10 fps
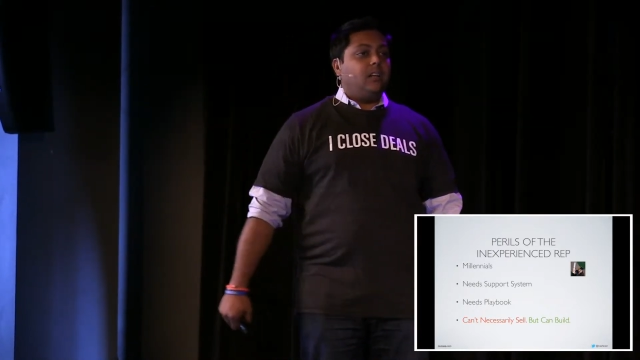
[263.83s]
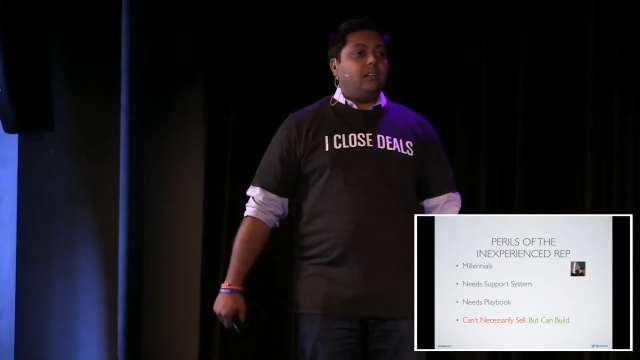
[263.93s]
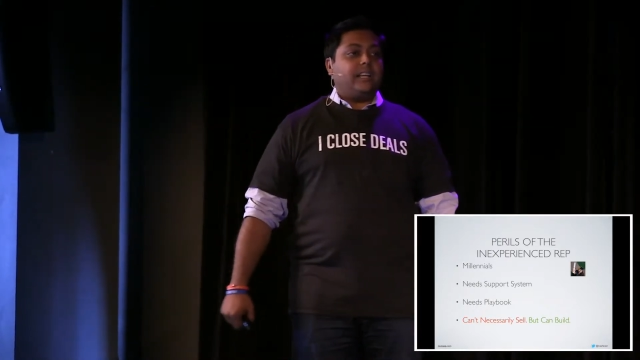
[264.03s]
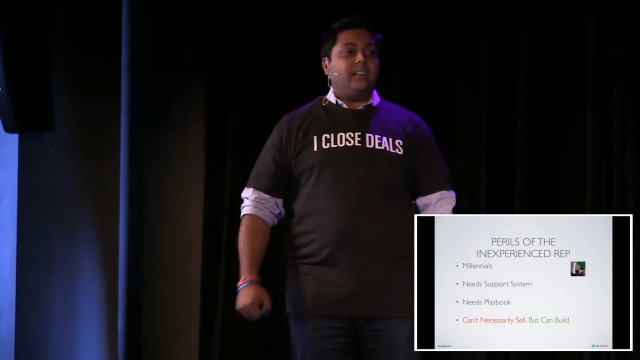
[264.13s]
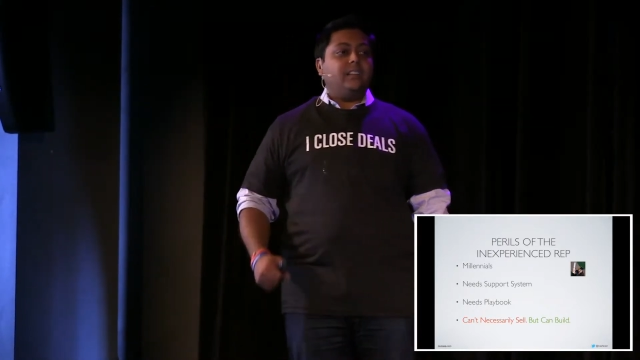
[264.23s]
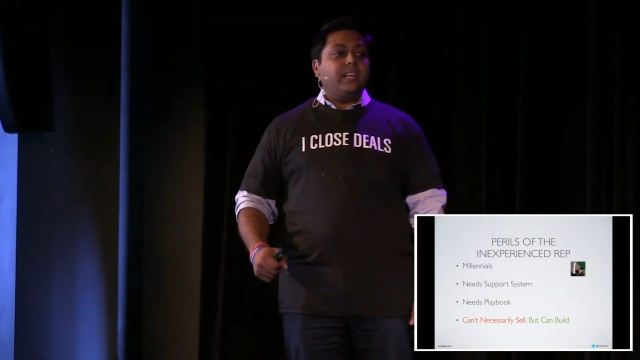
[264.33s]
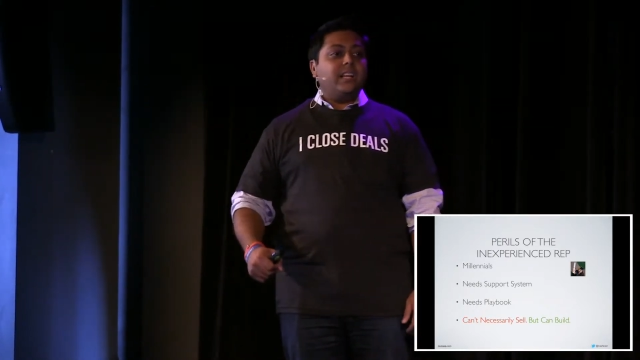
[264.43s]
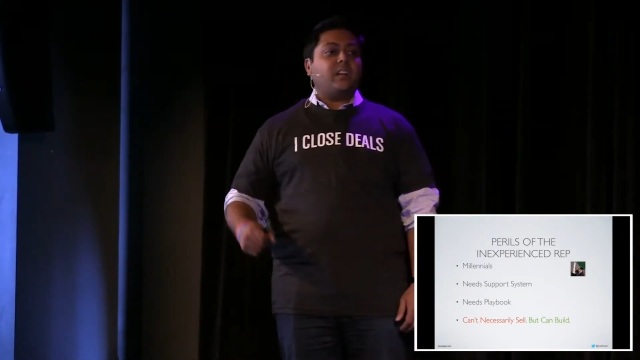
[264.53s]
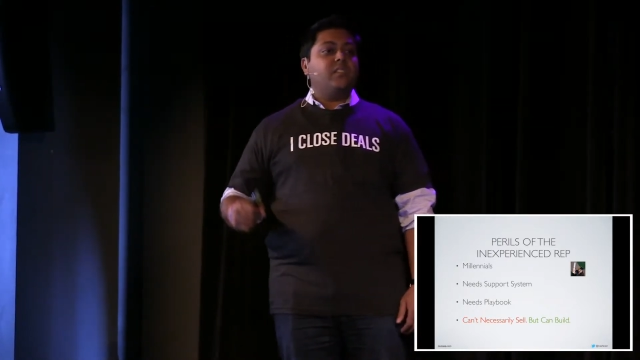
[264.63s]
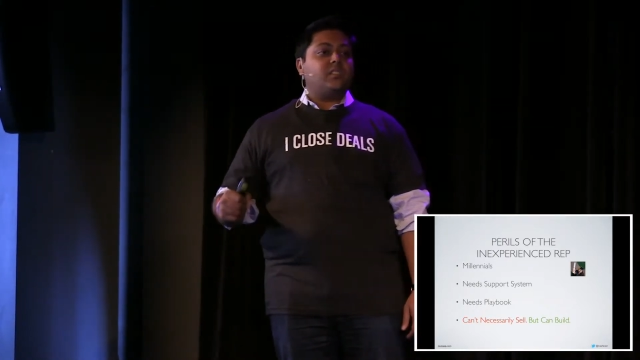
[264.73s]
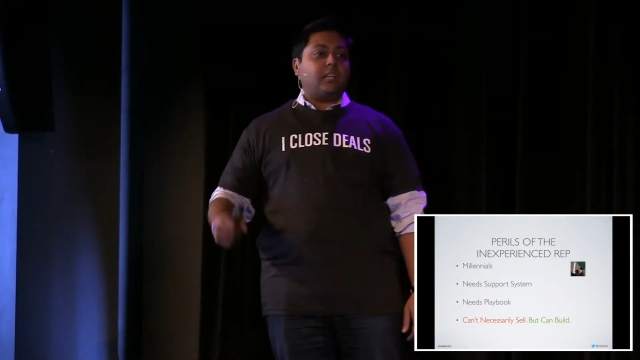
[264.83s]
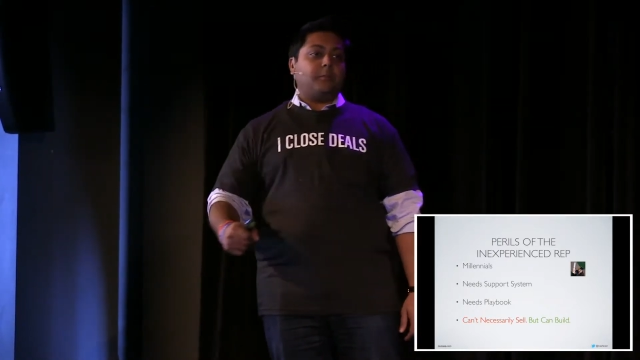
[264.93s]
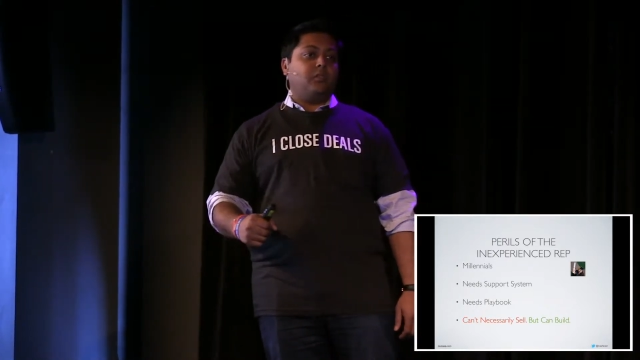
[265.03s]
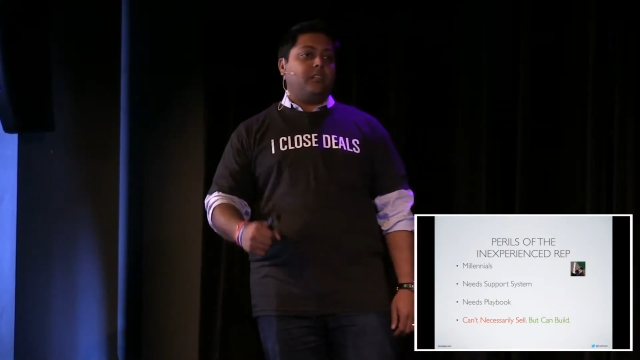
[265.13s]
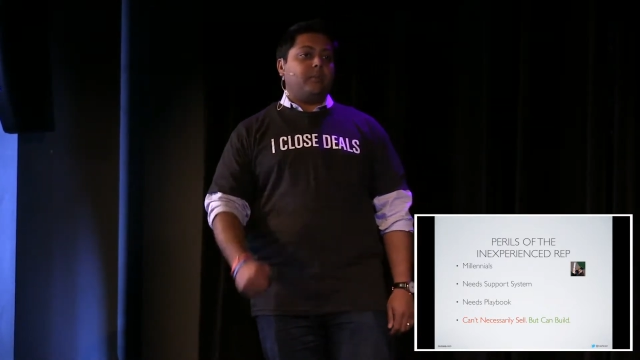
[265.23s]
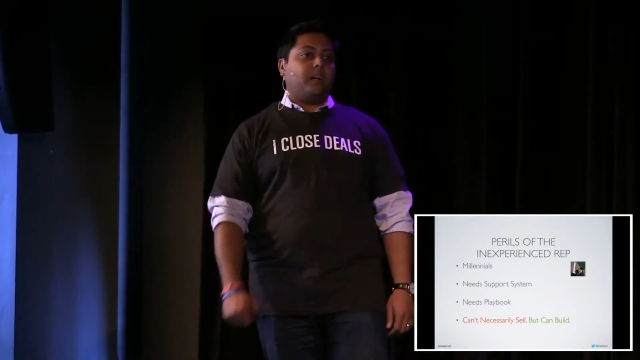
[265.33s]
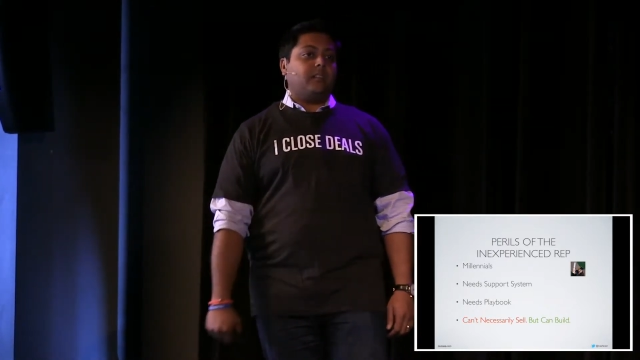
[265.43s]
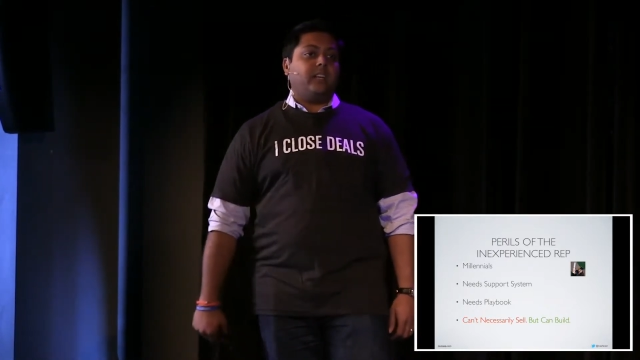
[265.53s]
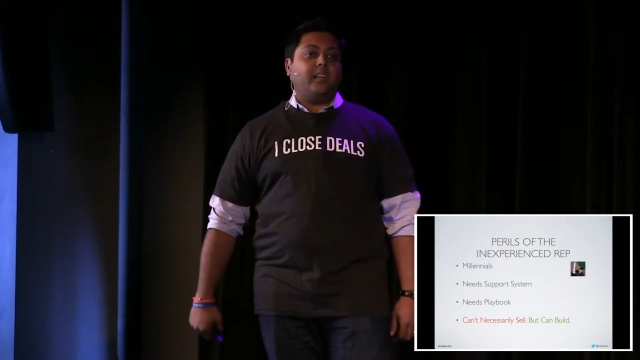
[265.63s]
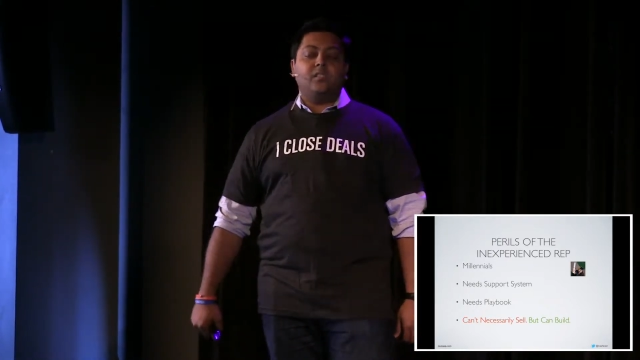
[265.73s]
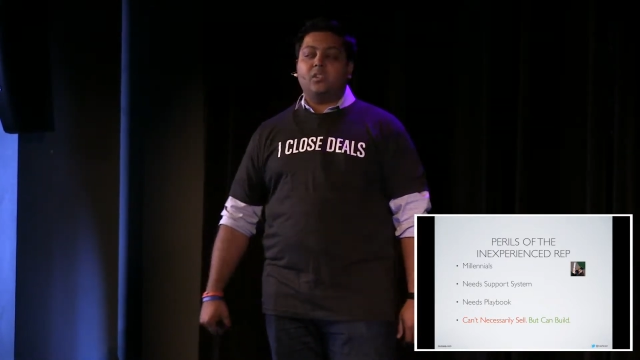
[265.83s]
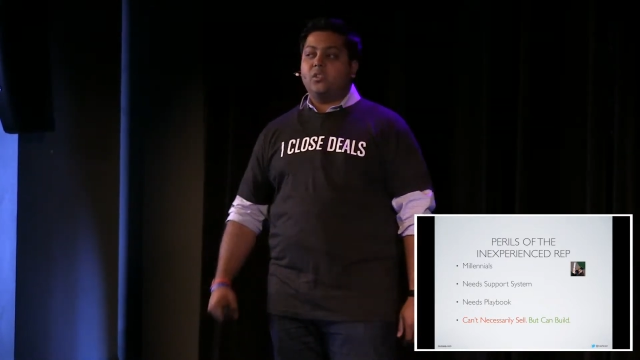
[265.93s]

They can think conceptually about things.